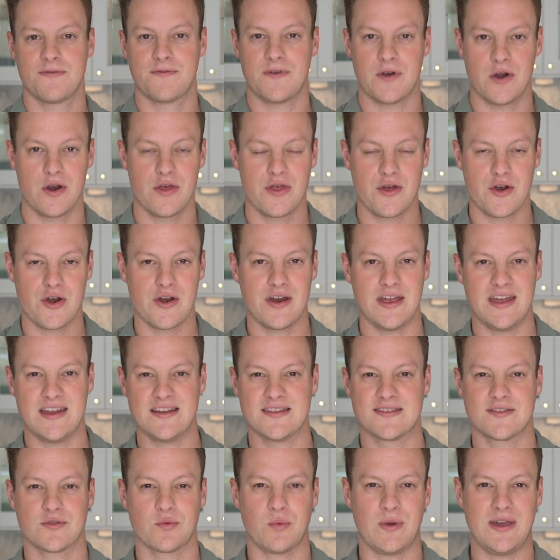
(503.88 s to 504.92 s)
further in
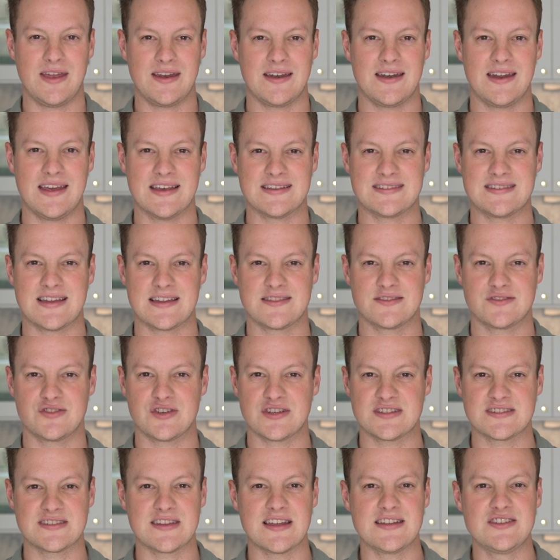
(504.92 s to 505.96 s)
Sweden is that
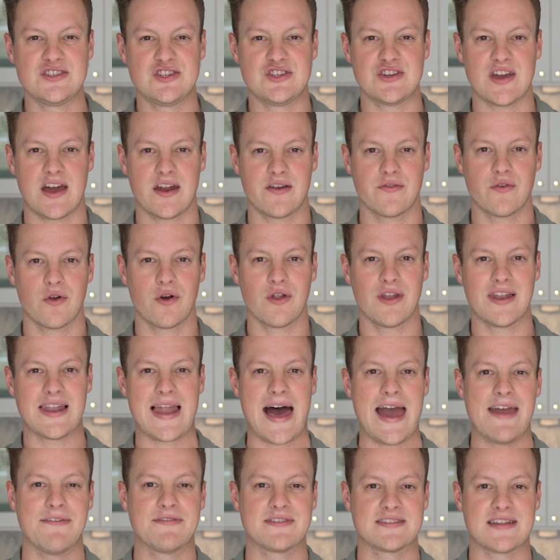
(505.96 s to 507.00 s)
just the general
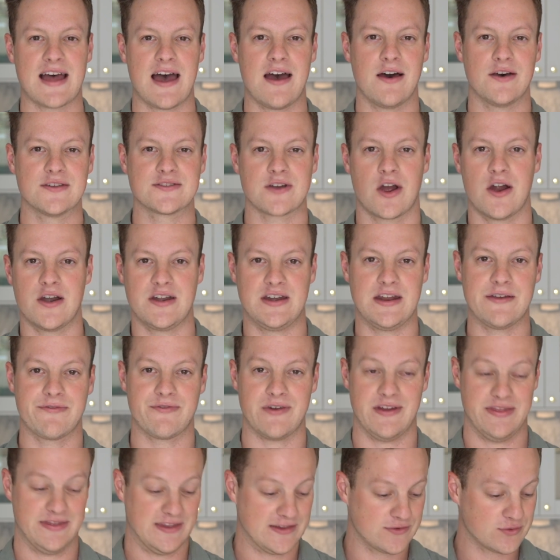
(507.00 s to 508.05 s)
lifestyles are
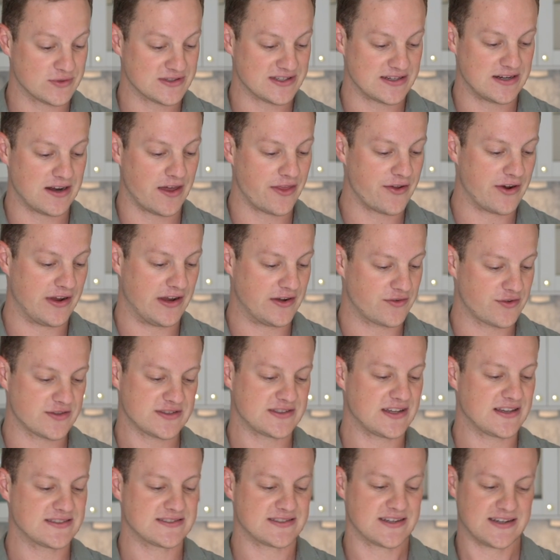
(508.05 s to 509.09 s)
different. This was another
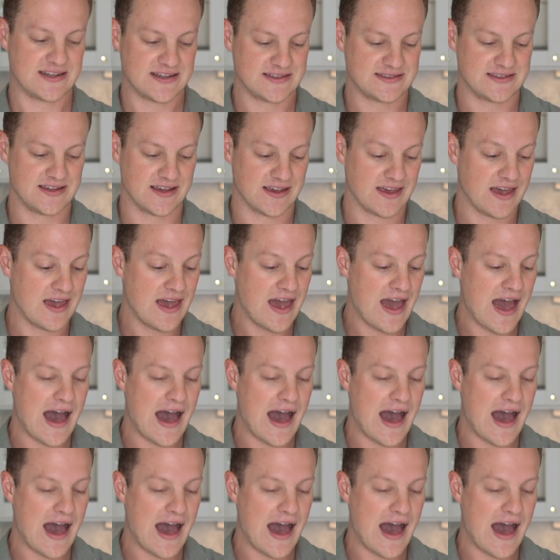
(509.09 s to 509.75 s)
interesting statistic.